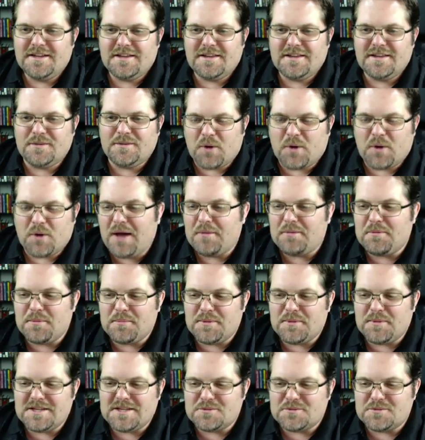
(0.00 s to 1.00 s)
the
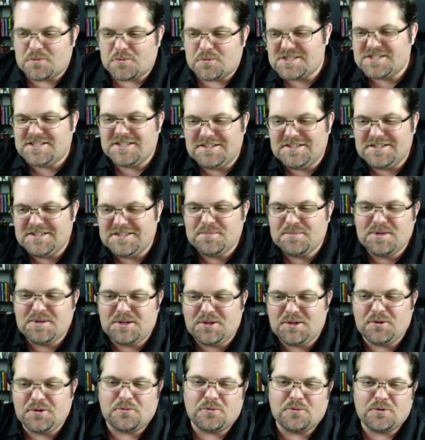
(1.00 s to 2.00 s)
problem is we're still in the
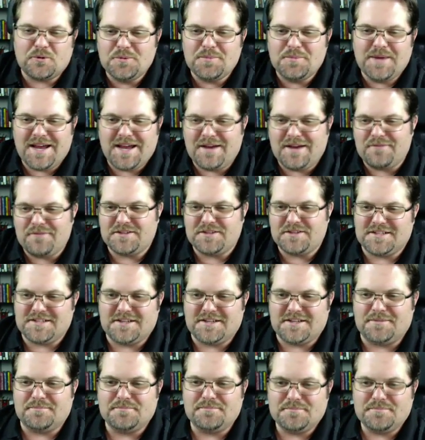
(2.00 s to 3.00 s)
middle of the room half the
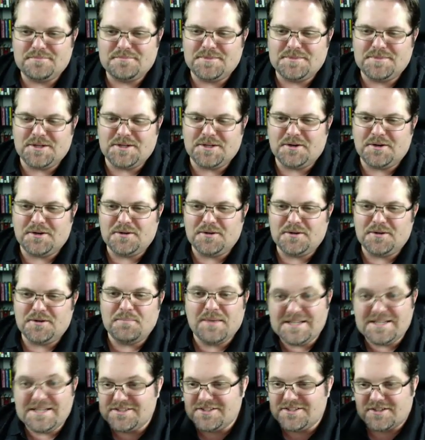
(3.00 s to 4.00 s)
time,
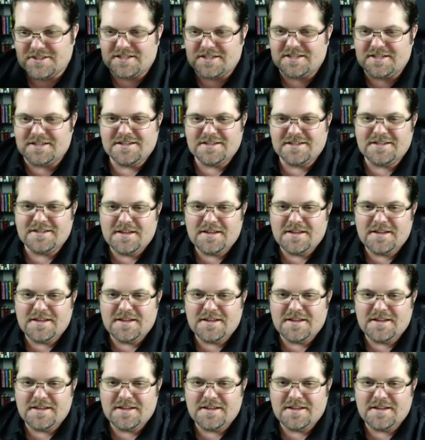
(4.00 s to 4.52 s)
mentally.